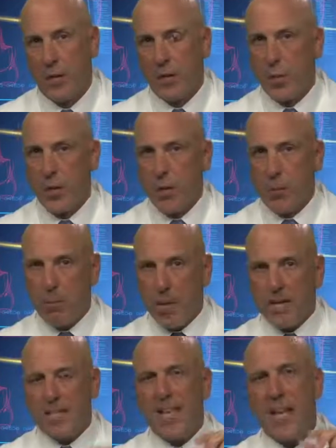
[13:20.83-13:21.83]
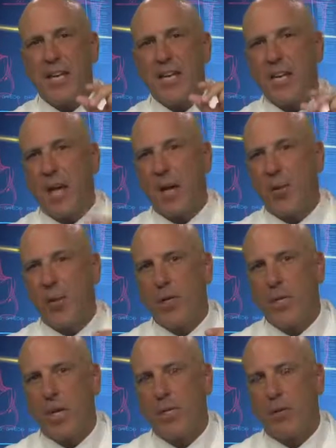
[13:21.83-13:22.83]
So when you mix that
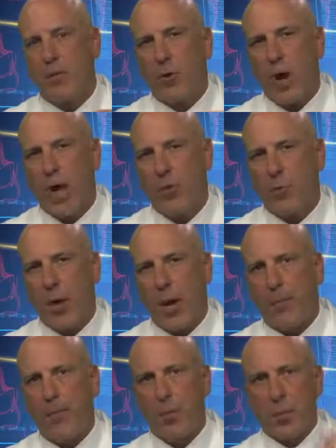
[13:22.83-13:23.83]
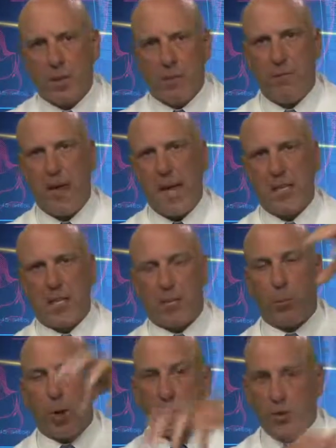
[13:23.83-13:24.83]
non-retentive crown prep with the fact that the
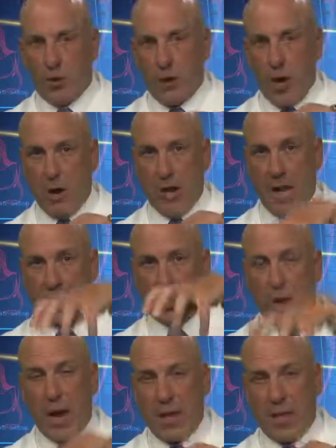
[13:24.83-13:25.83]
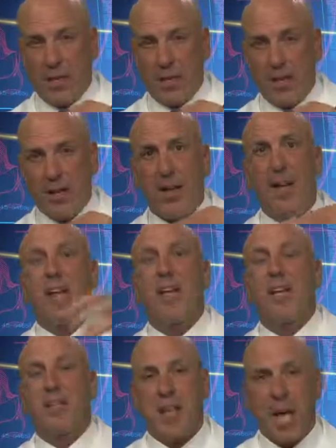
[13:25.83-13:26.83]
BruxZir crown got tried in and
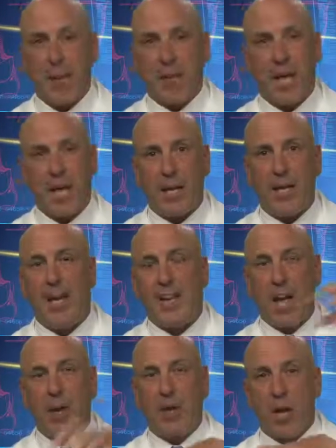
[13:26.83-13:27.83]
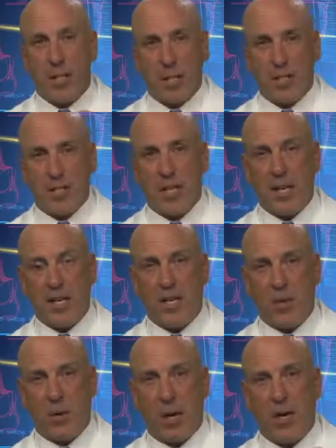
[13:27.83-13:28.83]
contaminated and now nothing's sticking
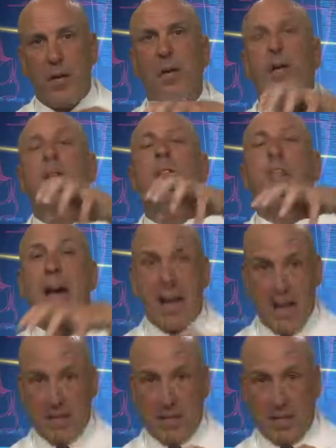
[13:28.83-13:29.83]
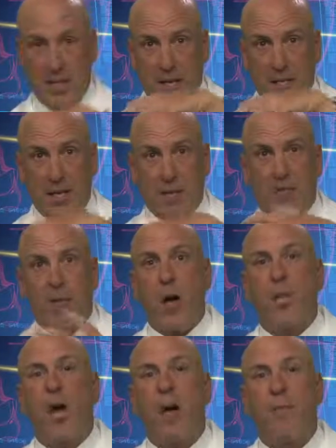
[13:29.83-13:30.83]
to it, that has a tendency to
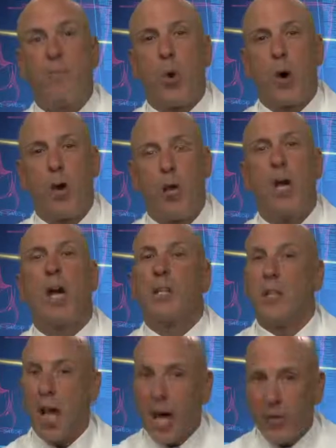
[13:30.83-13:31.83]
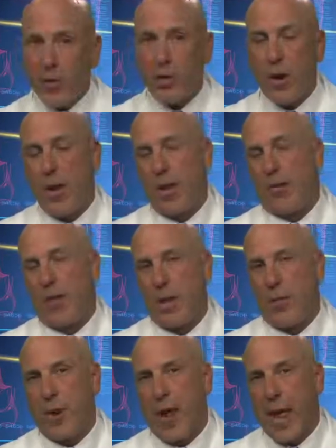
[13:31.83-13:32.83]
fall off more. A lava crown, on the
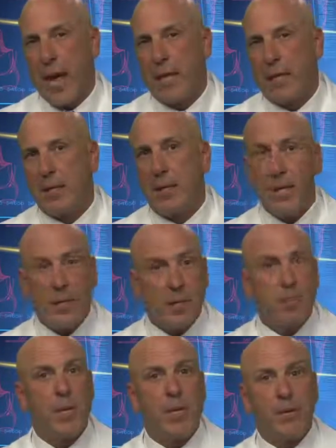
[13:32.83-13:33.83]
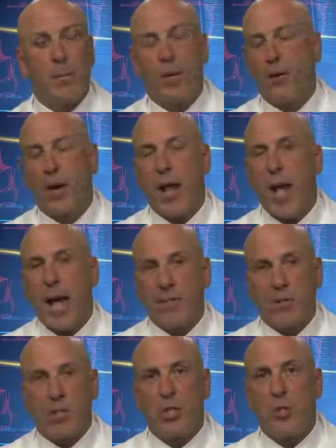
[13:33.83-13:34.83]
other hand, needs 1.5 millimeters
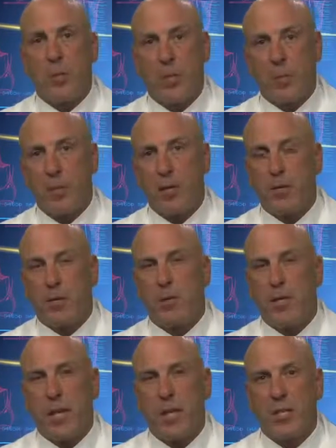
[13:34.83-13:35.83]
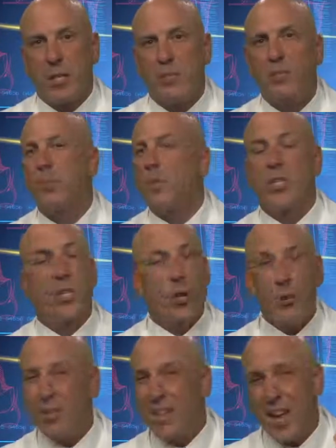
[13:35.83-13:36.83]
to 2 millimeters of reduction. So
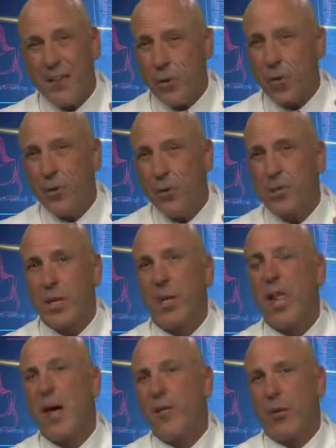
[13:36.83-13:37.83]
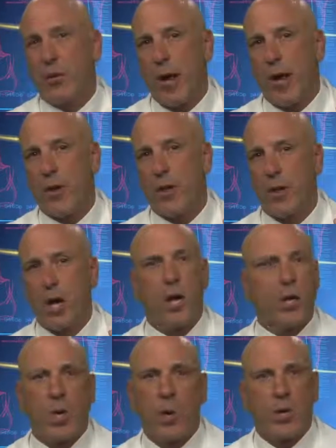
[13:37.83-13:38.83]
you never use a lava crown on
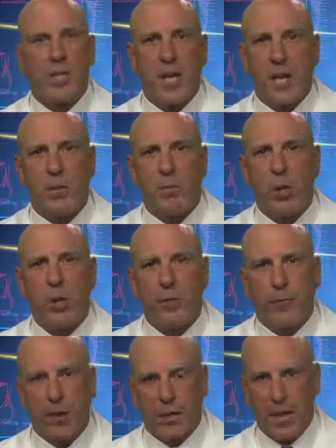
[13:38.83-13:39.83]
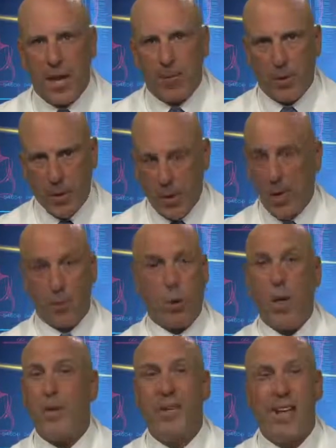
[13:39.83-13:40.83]
a lower second molar, for example,
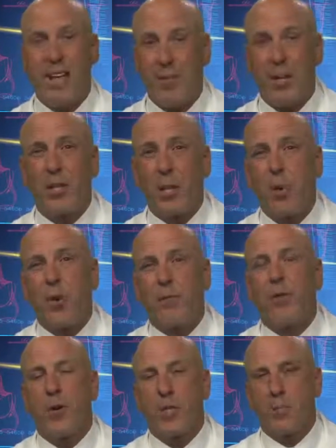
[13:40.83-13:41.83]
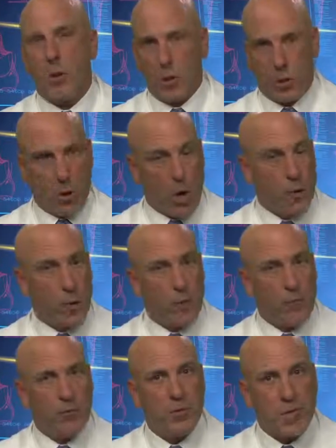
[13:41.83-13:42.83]
probably not even a lower first molar, although
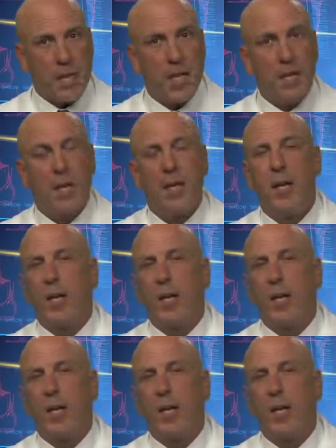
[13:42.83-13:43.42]
if you did,